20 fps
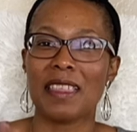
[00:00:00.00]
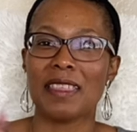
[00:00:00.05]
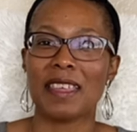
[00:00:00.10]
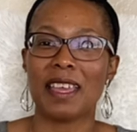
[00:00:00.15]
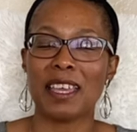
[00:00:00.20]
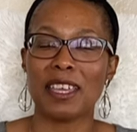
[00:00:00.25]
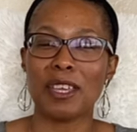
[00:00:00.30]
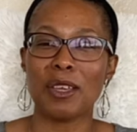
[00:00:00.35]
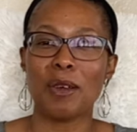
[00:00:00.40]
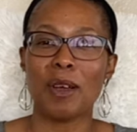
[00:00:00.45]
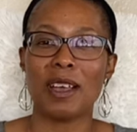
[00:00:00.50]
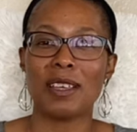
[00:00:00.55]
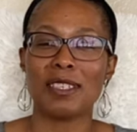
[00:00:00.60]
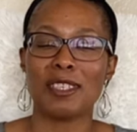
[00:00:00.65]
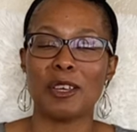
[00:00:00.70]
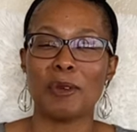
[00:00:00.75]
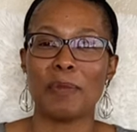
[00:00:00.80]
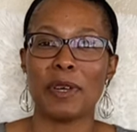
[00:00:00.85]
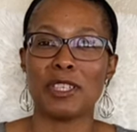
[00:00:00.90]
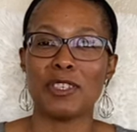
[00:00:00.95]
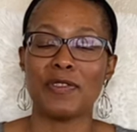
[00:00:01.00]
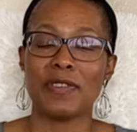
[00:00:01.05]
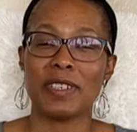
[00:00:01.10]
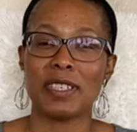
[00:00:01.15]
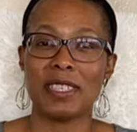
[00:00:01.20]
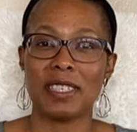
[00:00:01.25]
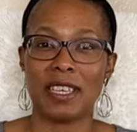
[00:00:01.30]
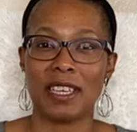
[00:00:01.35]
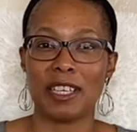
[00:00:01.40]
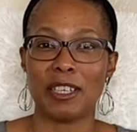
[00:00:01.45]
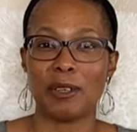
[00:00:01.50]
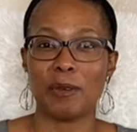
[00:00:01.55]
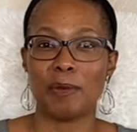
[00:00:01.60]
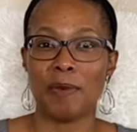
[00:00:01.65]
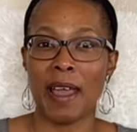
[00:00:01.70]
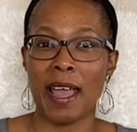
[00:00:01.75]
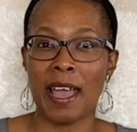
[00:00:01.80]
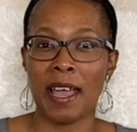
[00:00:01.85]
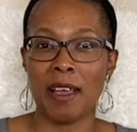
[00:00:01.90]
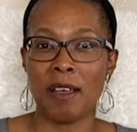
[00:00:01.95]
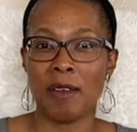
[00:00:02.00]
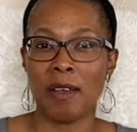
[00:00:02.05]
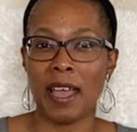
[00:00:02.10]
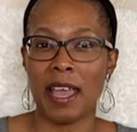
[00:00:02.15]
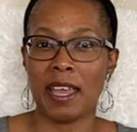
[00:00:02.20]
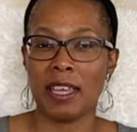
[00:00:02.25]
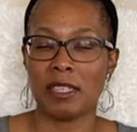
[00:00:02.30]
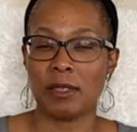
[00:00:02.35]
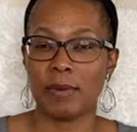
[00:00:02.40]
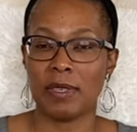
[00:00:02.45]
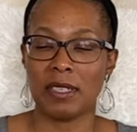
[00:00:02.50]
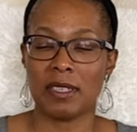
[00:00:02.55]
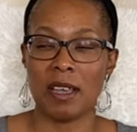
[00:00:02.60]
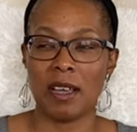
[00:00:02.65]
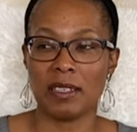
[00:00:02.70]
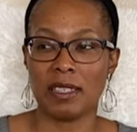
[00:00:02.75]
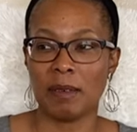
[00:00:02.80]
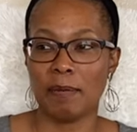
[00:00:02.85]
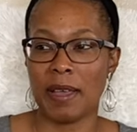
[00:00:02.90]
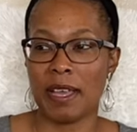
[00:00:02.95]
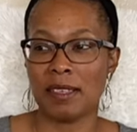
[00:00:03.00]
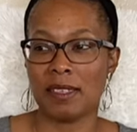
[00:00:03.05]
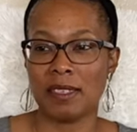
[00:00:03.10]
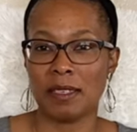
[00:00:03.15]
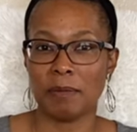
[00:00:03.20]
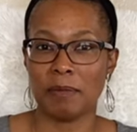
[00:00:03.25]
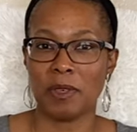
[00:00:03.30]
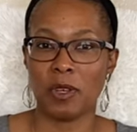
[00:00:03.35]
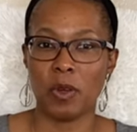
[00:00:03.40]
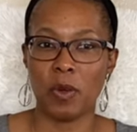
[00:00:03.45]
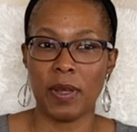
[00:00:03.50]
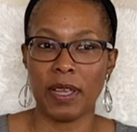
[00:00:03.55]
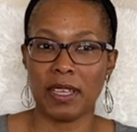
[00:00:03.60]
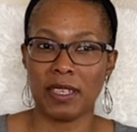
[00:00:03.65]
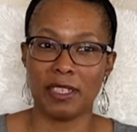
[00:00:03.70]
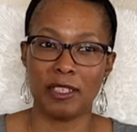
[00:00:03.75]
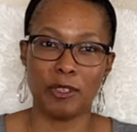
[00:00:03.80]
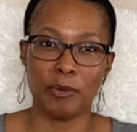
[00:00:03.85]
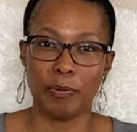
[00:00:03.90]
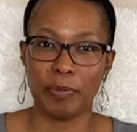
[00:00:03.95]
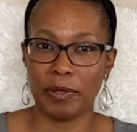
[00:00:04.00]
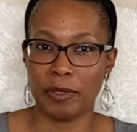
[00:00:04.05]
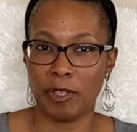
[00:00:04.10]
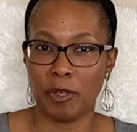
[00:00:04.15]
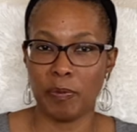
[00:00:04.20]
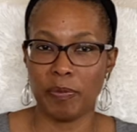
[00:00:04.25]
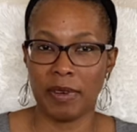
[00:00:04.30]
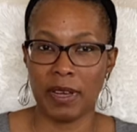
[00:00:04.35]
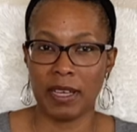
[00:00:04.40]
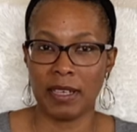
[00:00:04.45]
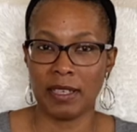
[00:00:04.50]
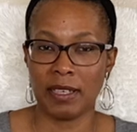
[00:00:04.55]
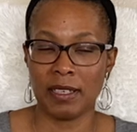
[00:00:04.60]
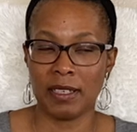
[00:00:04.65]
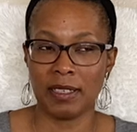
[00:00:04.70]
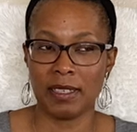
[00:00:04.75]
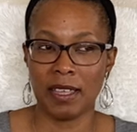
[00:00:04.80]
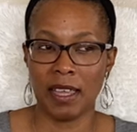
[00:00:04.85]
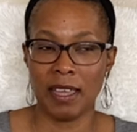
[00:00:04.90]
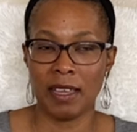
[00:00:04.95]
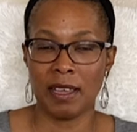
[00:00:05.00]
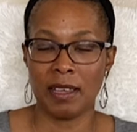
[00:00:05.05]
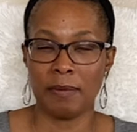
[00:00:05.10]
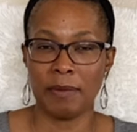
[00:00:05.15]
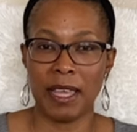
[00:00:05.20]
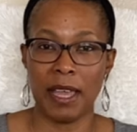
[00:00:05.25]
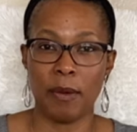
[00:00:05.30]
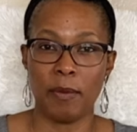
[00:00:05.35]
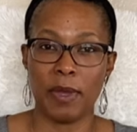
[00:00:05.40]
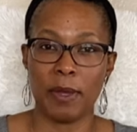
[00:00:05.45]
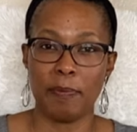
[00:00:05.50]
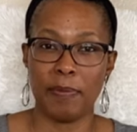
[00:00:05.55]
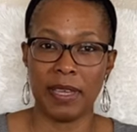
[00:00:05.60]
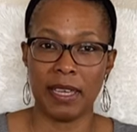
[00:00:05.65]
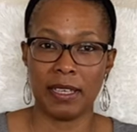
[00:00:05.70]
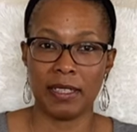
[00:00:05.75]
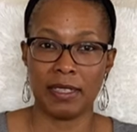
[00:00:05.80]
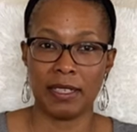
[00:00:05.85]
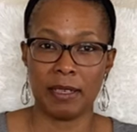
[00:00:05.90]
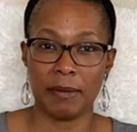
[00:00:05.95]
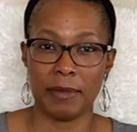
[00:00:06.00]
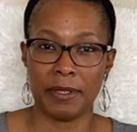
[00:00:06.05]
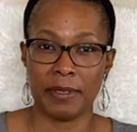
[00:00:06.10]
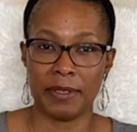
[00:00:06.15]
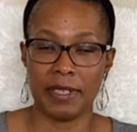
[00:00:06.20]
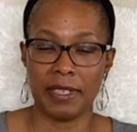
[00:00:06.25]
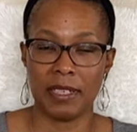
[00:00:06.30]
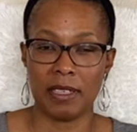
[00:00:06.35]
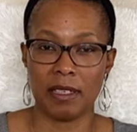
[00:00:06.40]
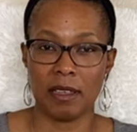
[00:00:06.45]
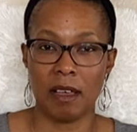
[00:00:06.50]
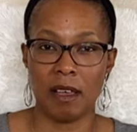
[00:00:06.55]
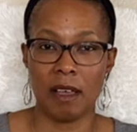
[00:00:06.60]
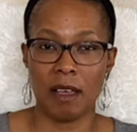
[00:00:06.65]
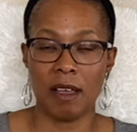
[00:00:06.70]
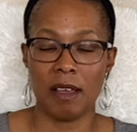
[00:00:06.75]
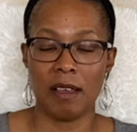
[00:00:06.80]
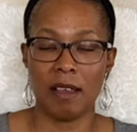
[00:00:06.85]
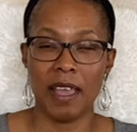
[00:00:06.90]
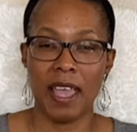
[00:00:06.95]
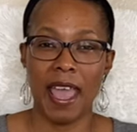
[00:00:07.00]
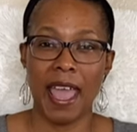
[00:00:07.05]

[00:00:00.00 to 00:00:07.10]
Thank you all so much for sticking around as we talked about some quick little beauty products that we picked up during this haul.